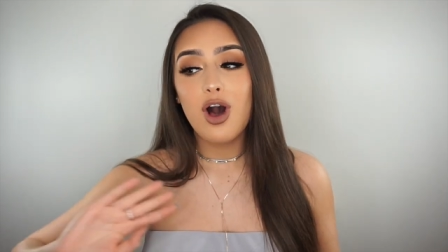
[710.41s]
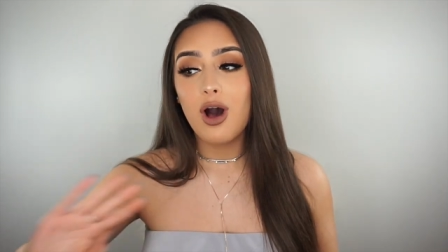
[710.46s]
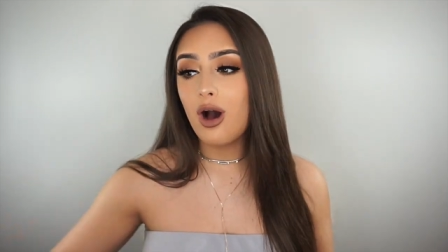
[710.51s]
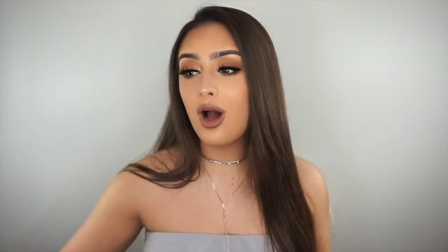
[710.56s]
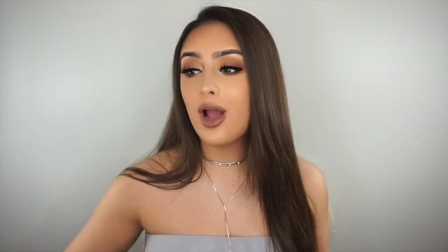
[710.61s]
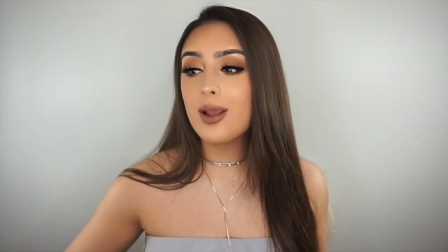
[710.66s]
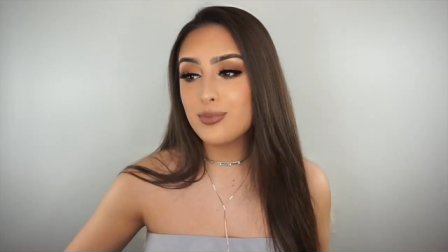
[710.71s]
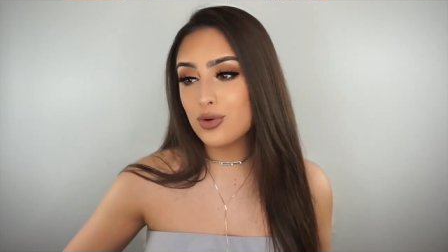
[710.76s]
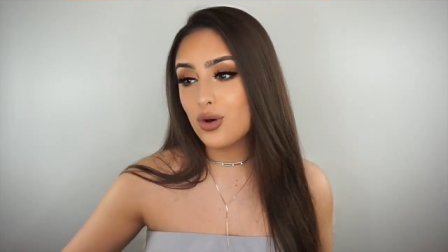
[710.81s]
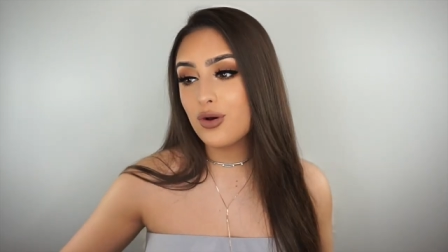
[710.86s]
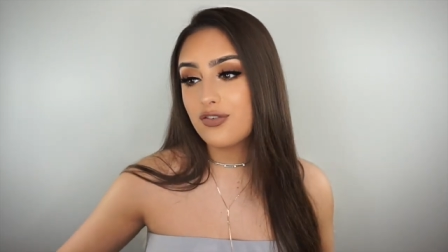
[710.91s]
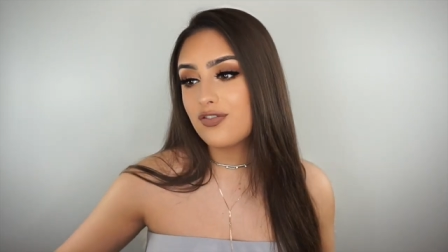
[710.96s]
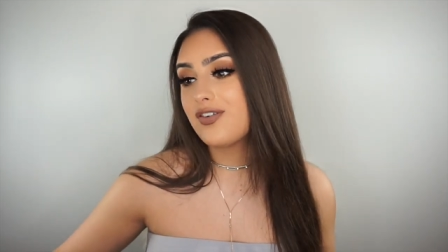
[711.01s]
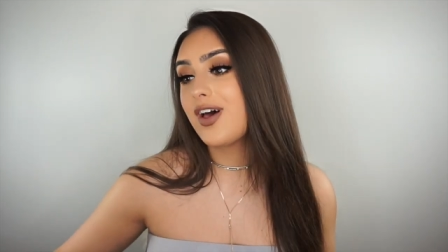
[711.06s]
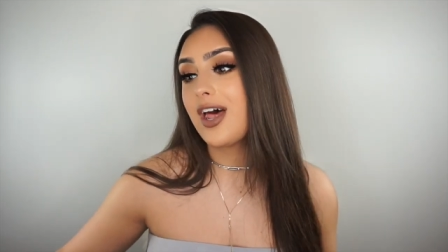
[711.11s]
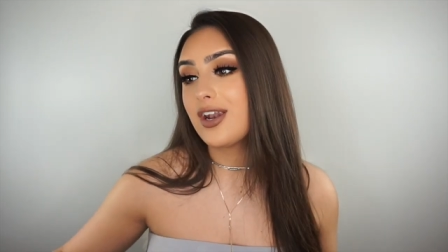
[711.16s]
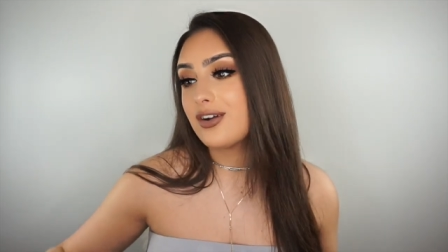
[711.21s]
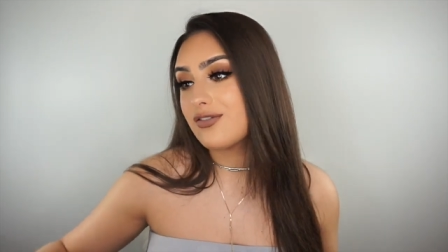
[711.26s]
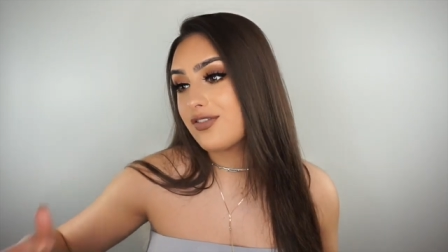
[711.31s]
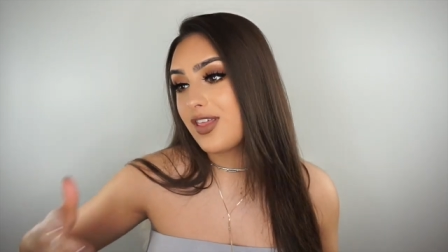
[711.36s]
I'm not a
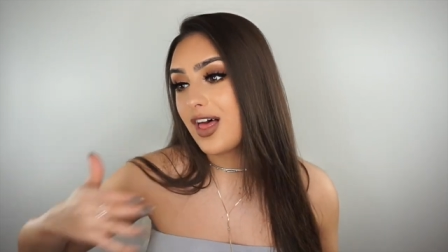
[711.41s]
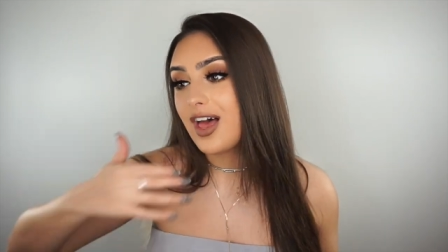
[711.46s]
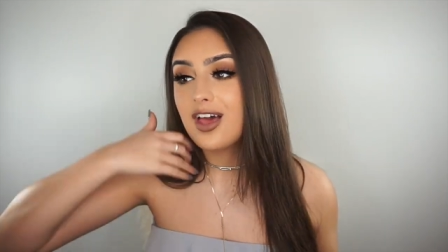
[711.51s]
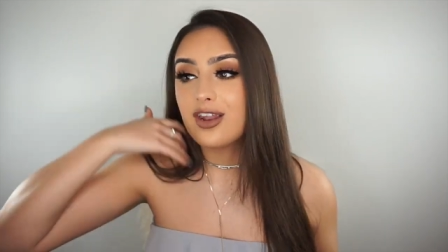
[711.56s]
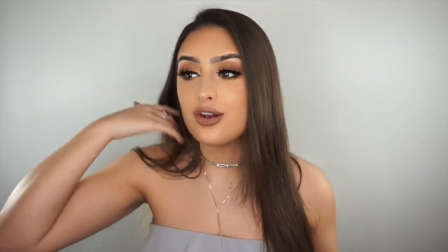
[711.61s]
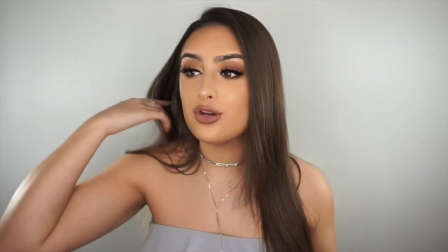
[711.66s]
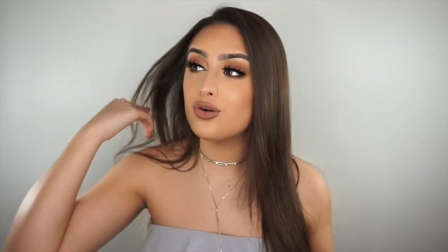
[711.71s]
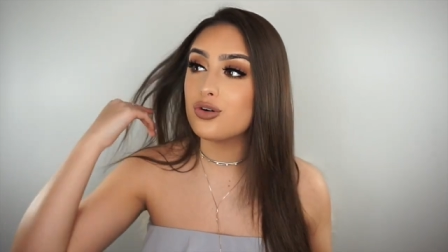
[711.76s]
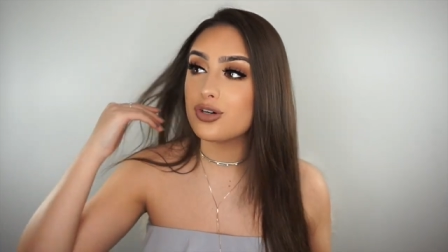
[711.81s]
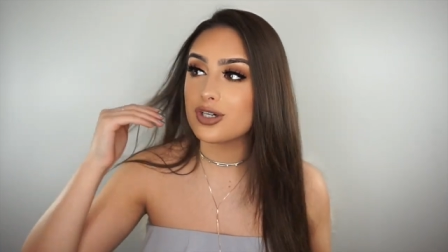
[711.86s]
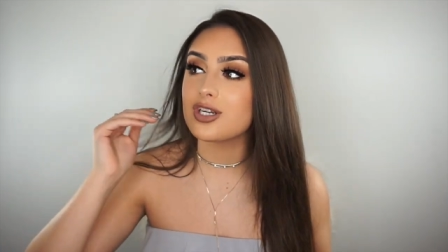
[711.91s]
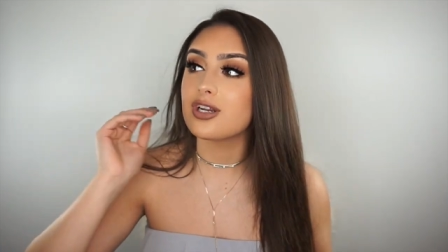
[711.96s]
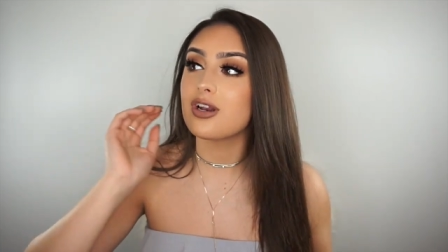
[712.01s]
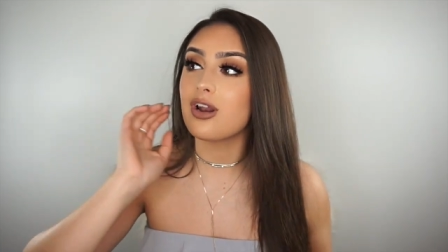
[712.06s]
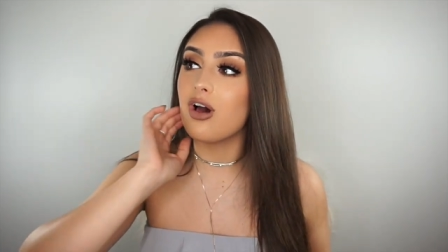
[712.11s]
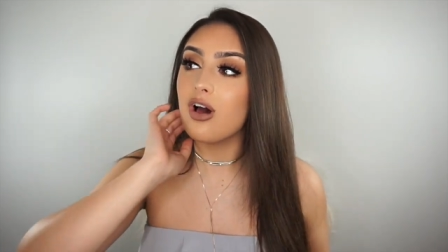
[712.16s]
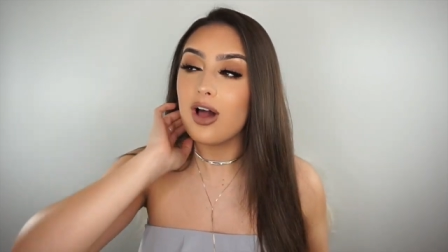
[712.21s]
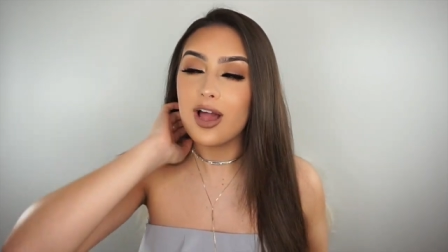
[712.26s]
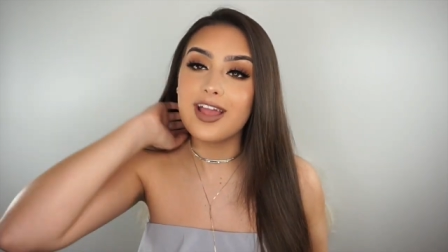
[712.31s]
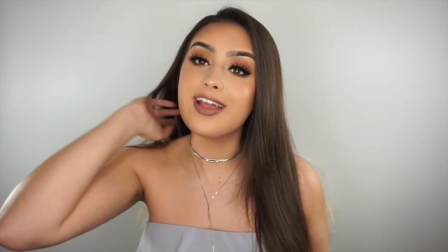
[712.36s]
fan of that, not gonna
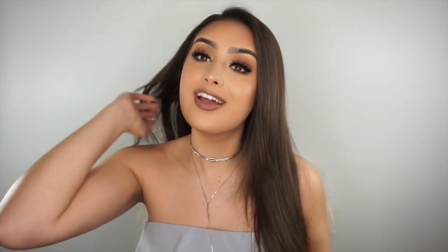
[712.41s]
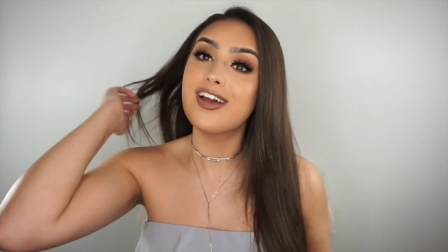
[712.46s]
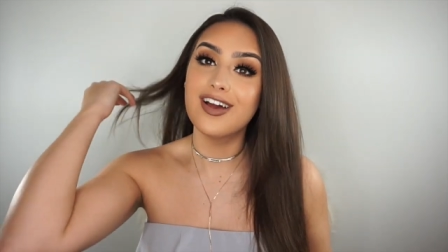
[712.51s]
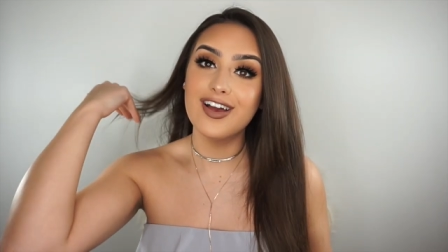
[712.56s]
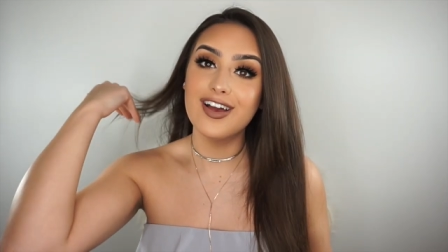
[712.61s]
lie.